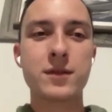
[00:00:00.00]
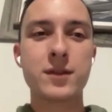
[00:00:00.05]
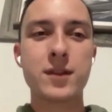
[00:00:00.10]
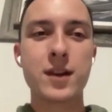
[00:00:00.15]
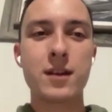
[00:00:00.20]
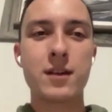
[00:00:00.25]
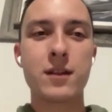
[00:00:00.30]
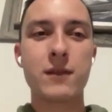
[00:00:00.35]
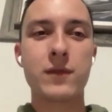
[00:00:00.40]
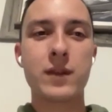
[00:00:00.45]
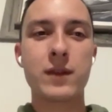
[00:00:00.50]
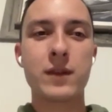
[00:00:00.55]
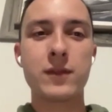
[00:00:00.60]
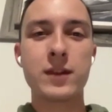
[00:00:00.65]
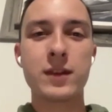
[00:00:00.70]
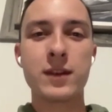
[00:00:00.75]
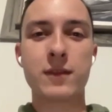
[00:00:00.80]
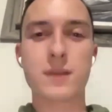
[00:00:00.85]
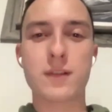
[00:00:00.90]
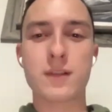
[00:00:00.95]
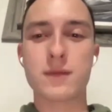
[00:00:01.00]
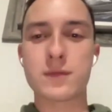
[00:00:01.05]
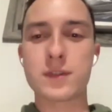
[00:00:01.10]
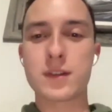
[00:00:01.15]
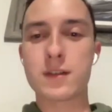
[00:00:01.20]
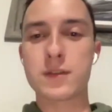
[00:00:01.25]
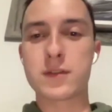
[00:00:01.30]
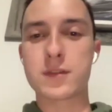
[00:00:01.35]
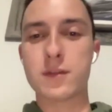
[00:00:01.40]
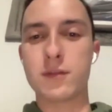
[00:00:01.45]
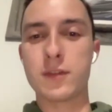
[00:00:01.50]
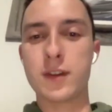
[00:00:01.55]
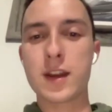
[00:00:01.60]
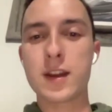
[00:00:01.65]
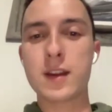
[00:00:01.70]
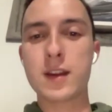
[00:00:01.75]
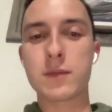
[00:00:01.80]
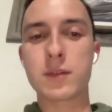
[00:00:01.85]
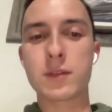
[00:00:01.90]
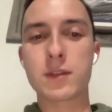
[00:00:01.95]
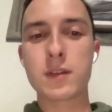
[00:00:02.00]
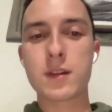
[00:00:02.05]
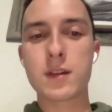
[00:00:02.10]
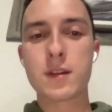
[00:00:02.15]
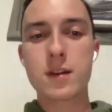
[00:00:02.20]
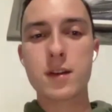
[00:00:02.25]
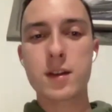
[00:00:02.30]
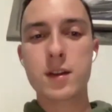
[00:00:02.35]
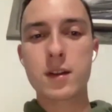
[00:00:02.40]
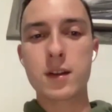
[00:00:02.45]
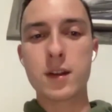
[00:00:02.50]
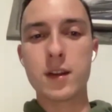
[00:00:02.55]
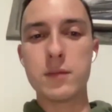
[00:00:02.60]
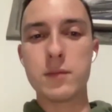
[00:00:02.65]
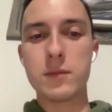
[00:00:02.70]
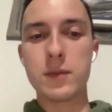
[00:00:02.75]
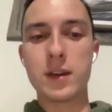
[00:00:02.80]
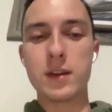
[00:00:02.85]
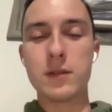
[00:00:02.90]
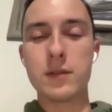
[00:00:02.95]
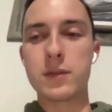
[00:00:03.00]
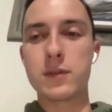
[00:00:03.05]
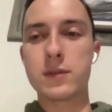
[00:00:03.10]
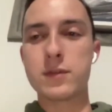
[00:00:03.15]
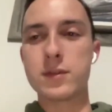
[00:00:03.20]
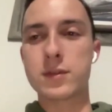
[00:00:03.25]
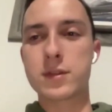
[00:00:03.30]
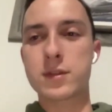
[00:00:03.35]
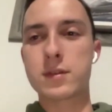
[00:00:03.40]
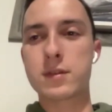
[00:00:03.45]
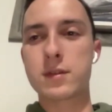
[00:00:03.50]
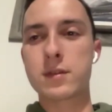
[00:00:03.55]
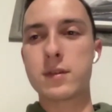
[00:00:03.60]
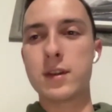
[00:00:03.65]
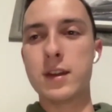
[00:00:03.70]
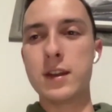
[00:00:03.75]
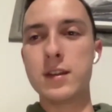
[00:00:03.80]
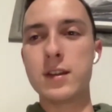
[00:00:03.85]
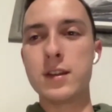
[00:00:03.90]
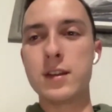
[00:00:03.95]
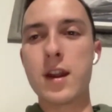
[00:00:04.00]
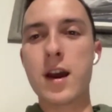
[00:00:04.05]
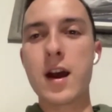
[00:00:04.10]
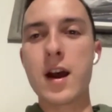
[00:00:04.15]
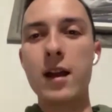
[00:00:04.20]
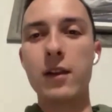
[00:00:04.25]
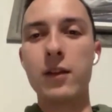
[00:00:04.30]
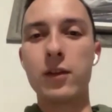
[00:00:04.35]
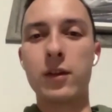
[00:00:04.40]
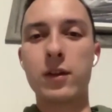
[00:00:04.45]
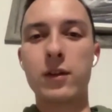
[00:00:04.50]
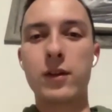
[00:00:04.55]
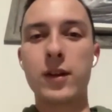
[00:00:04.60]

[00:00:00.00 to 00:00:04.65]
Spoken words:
10, 15 or 10 or so games. He did not look